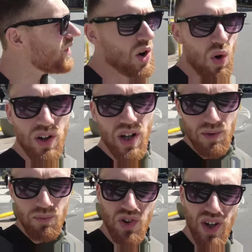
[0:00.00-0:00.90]
No one
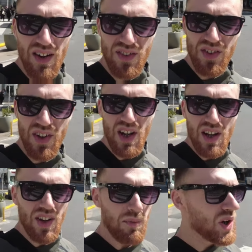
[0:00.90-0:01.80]
can pretend
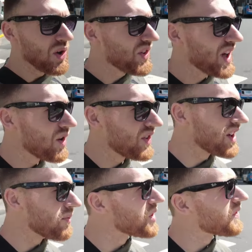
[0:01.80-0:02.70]
that Buenos Aires
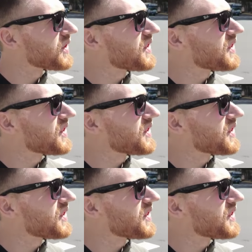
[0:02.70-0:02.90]
ain't a beautiful